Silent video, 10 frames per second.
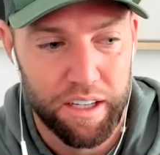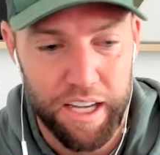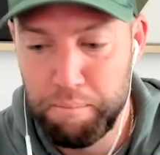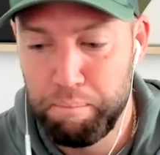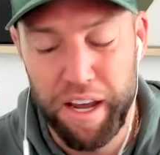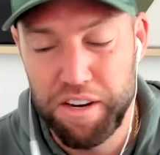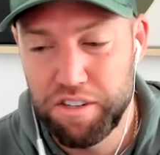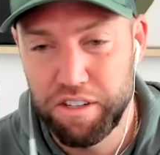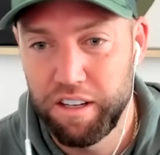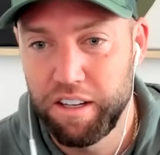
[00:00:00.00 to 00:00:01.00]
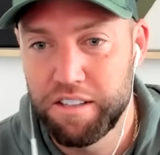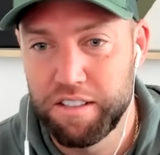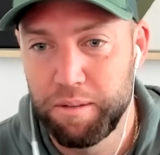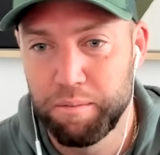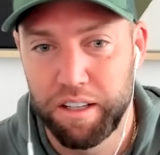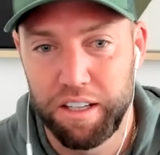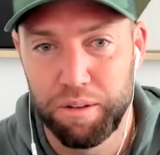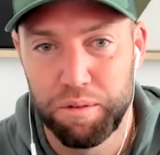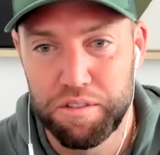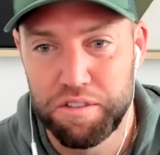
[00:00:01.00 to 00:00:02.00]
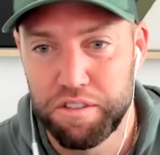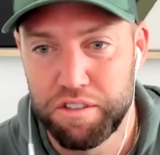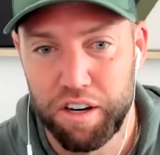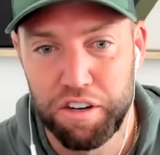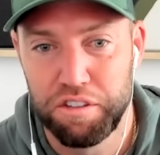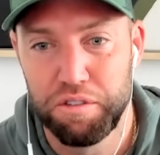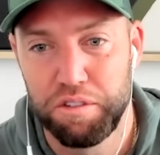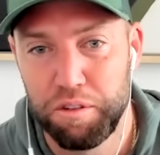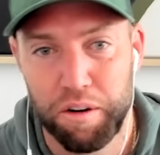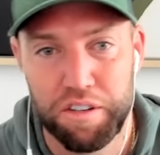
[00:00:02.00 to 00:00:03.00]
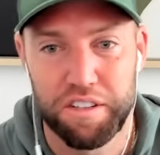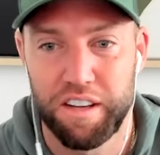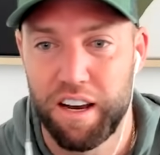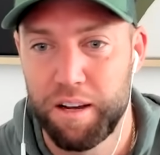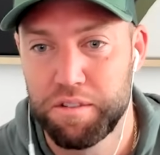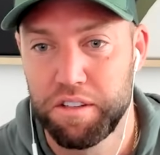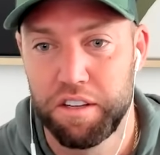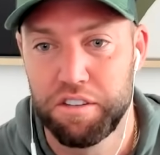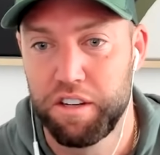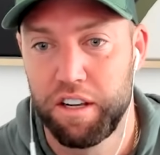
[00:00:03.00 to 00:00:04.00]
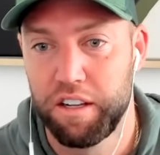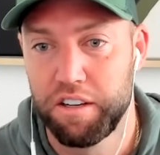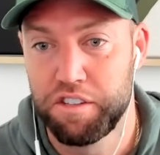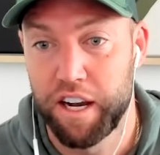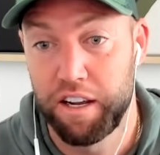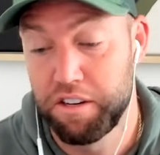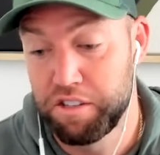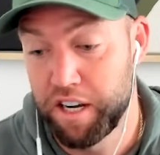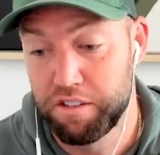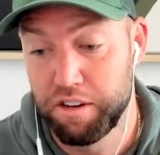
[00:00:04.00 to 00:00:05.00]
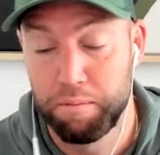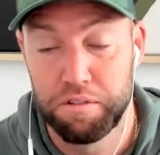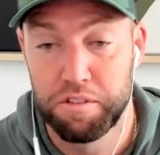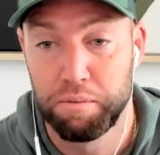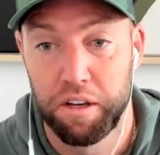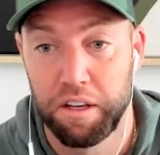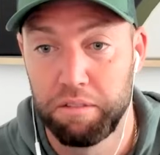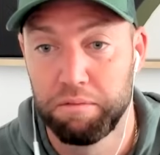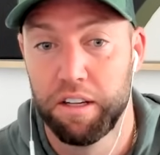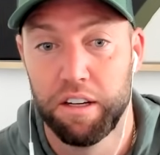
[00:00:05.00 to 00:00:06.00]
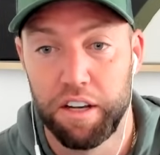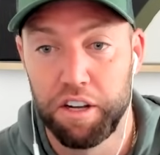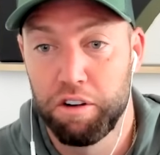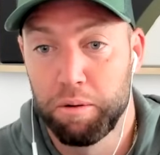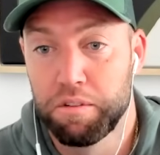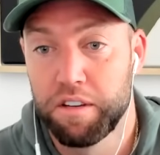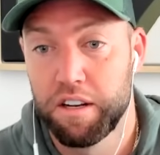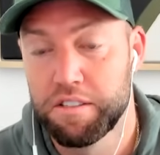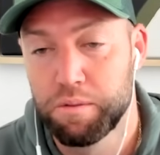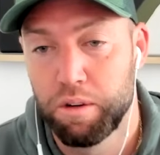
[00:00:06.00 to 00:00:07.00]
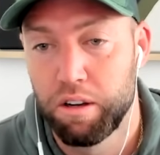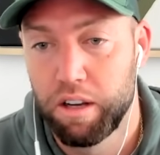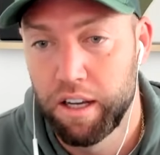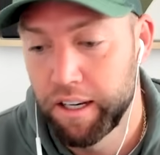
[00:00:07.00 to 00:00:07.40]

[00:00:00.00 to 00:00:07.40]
impatient, and he seemed like he was just trying to do too much at times. And then Jack Draper is just playing incredible tennis as well.